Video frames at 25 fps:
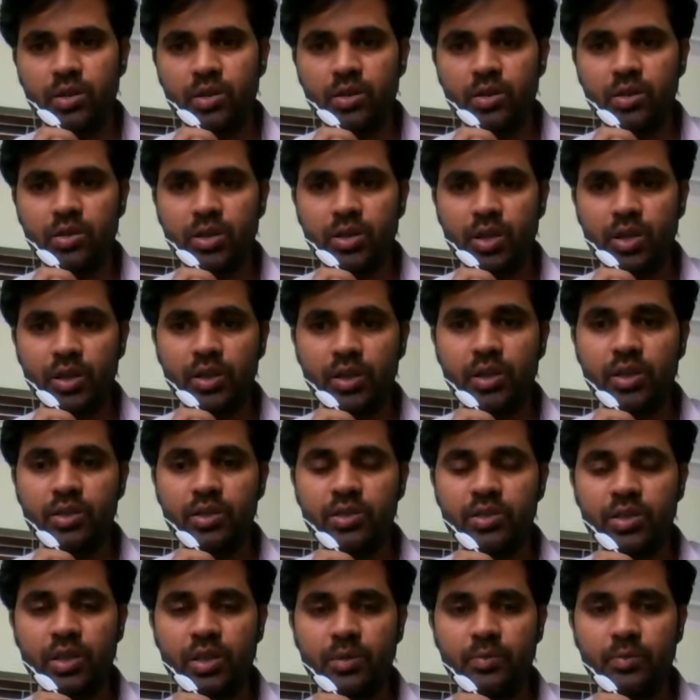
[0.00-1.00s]
The other
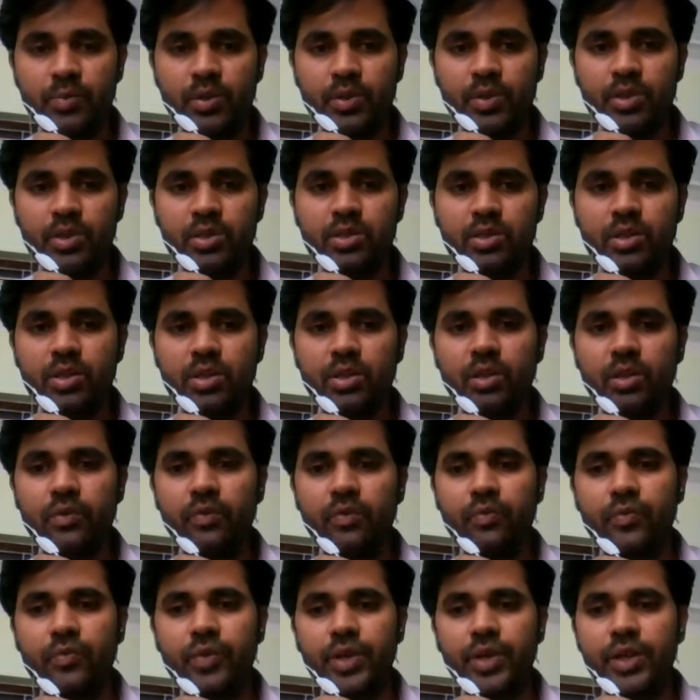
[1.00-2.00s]
example is the
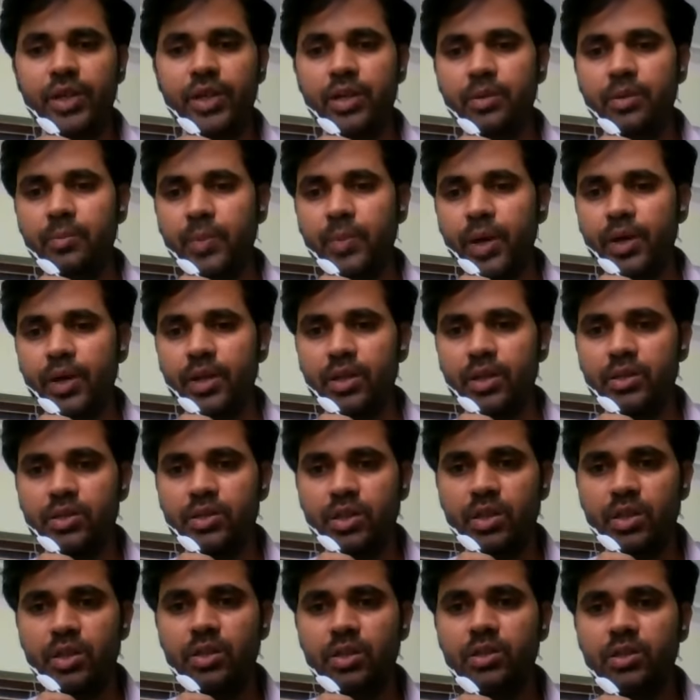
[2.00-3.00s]
feeding patterns
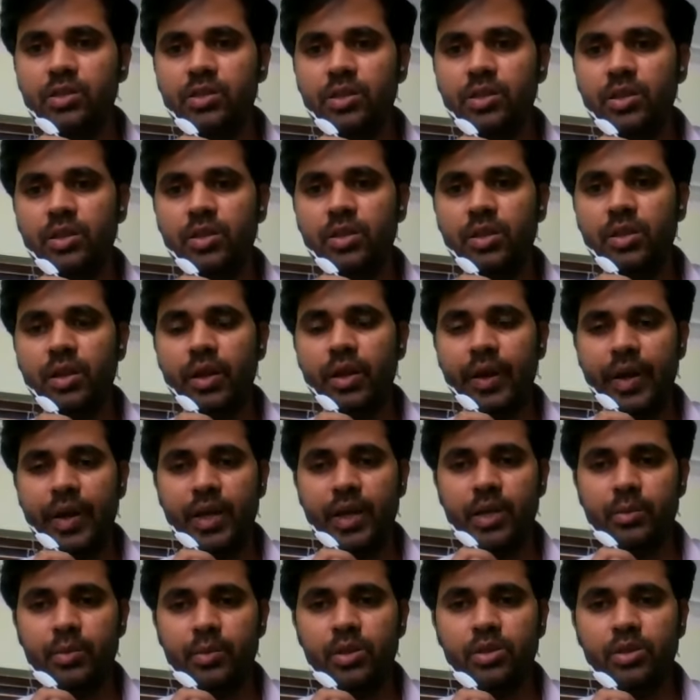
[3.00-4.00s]
in
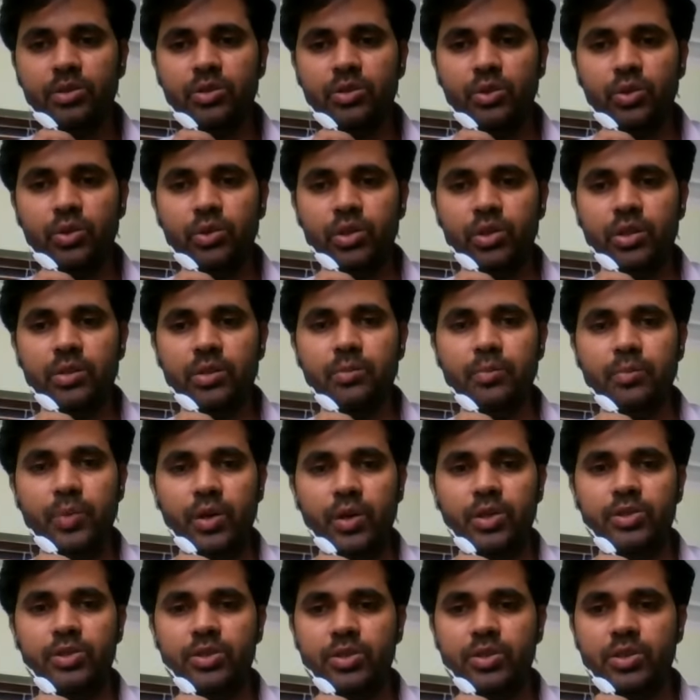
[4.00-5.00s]
animals or in
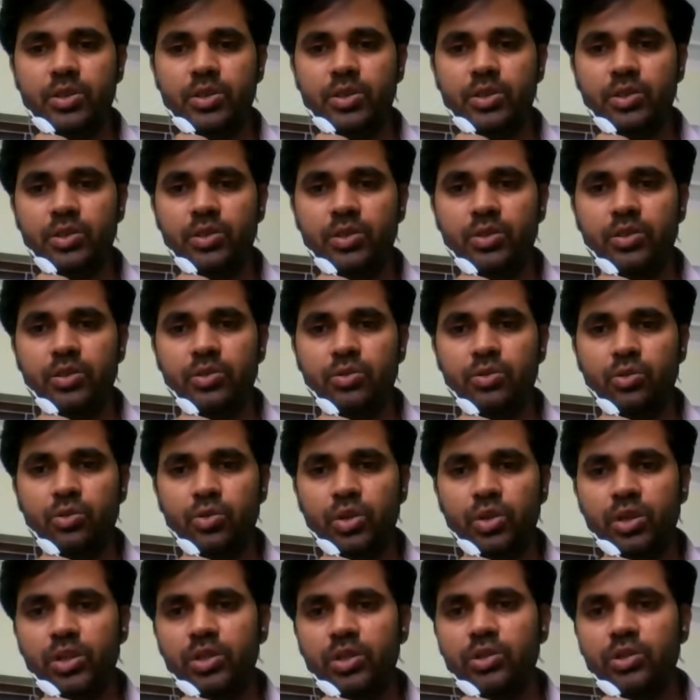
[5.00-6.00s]
birds. So
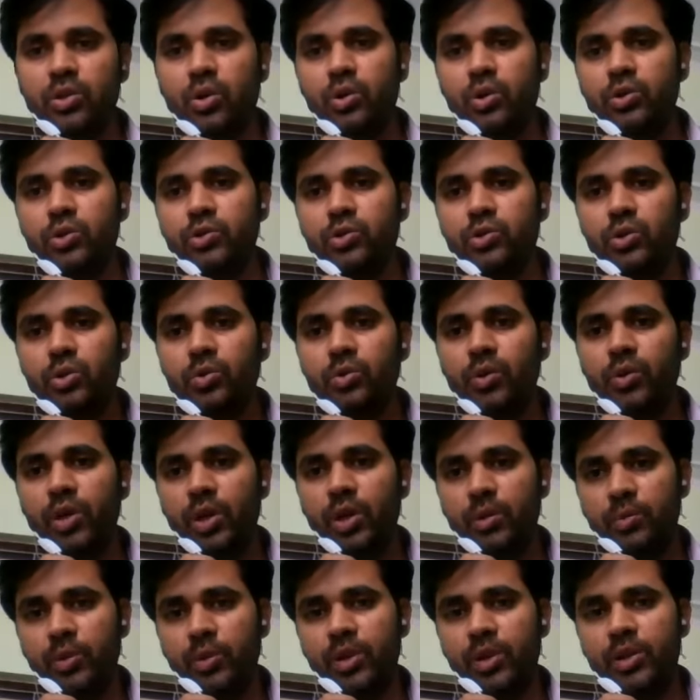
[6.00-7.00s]
that is also
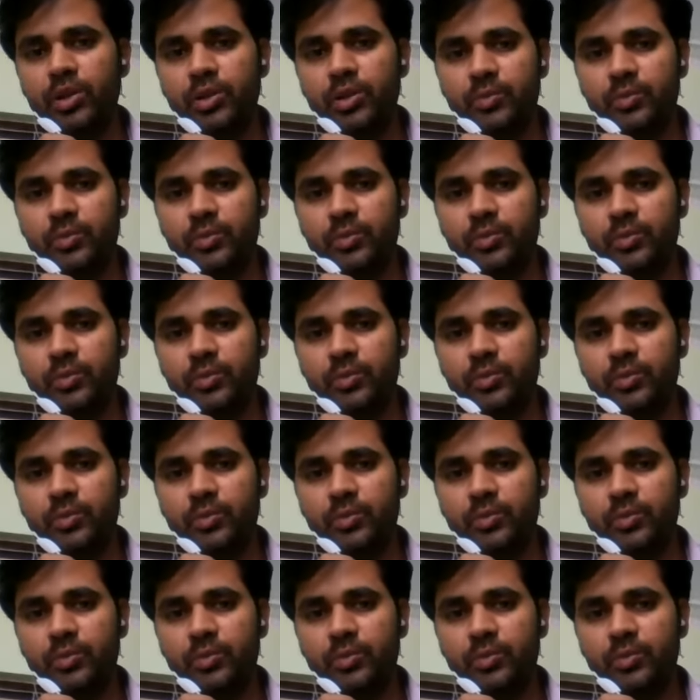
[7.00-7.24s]
inbuilt.